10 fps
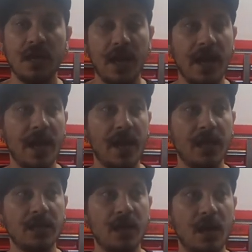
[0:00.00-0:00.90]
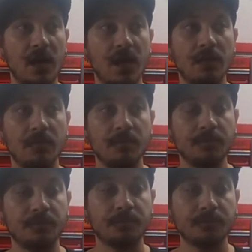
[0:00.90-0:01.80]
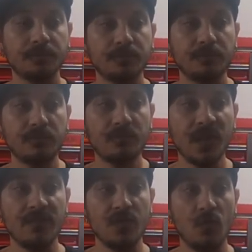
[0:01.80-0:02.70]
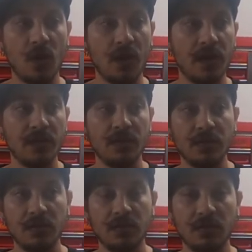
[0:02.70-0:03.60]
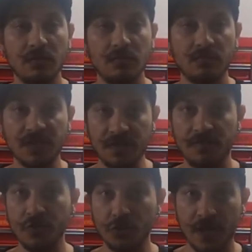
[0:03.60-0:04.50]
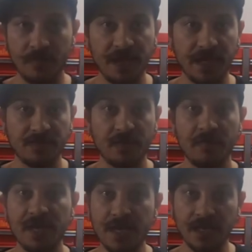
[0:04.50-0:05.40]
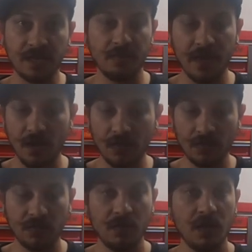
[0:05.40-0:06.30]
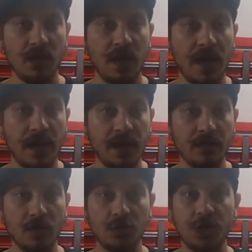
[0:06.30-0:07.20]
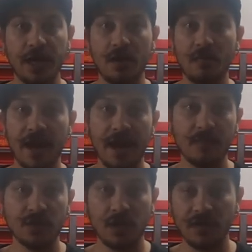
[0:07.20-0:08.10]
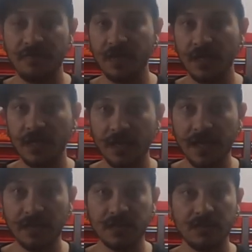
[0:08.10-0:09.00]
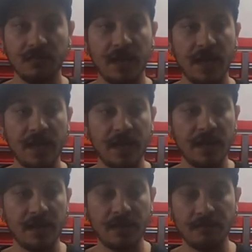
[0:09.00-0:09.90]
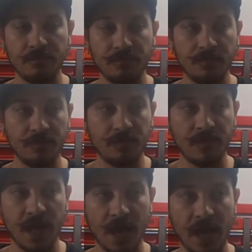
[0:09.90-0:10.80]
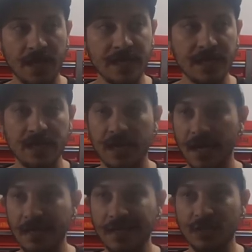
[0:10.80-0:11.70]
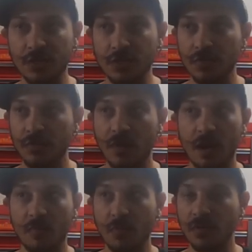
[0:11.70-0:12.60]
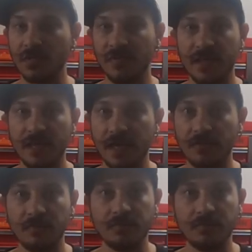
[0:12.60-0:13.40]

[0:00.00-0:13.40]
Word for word: And um, if you want to see future updates from me, hit the bell. And go check out my Amazon affiliate links. And it, it, I need I need to do upwards of, I think,